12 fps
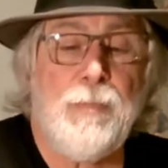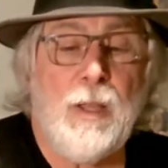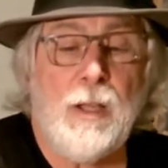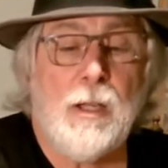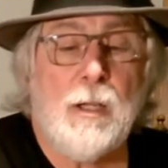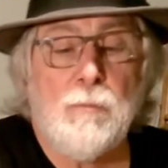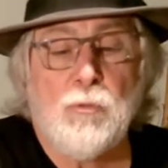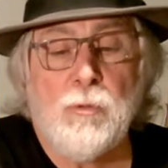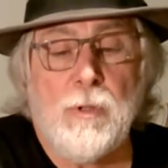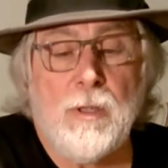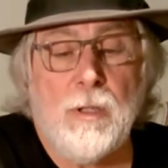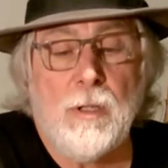Comes
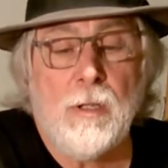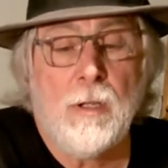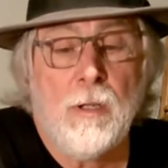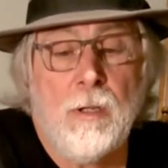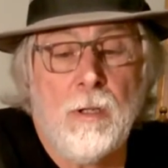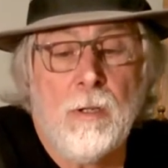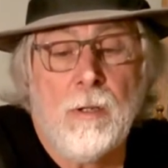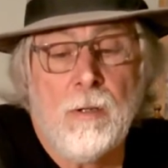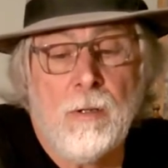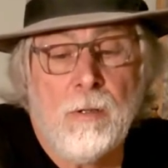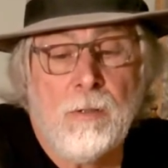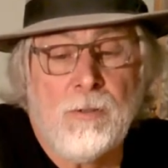with a
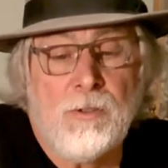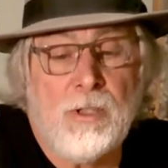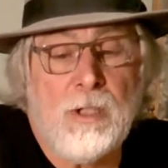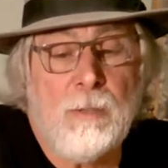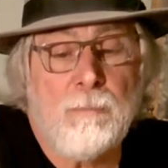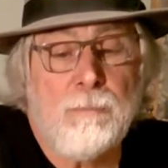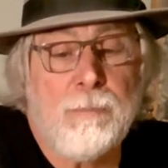cheap